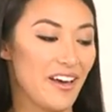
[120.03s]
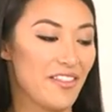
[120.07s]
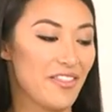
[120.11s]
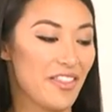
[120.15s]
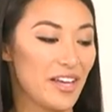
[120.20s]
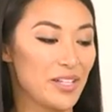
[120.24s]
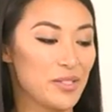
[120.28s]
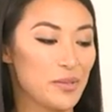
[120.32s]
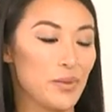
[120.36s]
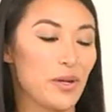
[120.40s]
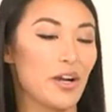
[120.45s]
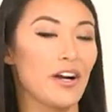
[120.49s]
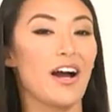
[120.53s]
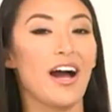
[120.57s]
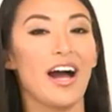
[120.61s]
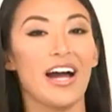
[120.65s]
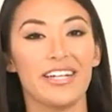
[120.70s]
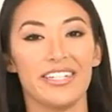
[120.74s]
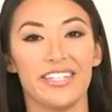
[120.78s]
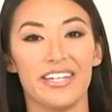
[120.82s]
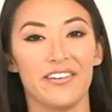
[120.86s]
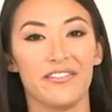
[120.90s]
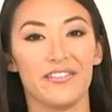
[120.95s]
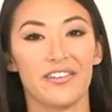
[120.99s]
that's what our
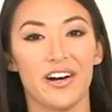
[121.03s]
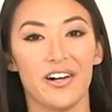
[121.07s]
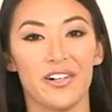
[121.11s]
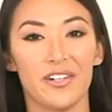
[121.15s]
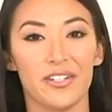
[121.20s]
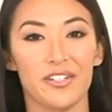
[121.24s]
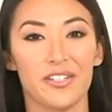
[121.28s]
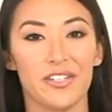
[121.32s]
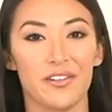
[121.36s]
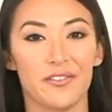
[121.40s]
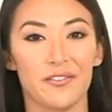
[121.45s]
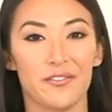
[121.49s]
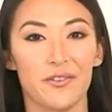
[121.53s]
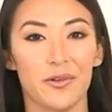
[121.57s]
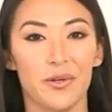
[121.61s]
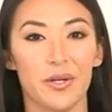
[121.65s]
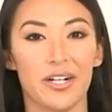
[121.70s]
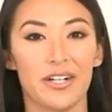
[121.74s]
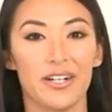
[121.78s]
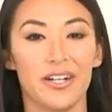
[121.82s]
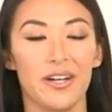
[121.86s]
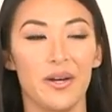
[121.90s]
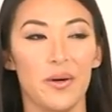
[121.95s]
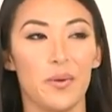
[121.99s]
high def colors are
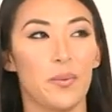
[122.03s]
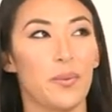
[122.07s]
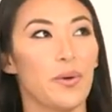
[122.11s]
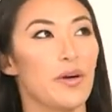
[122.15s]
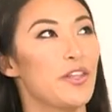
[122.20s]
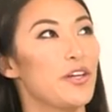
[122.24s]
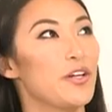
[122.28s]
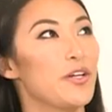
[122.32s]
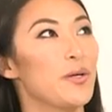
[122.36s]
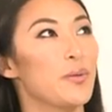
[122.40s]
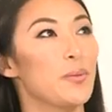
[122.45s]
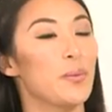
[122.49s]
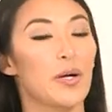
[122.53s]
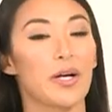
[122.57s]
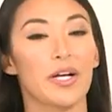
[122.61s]
for. Whether you're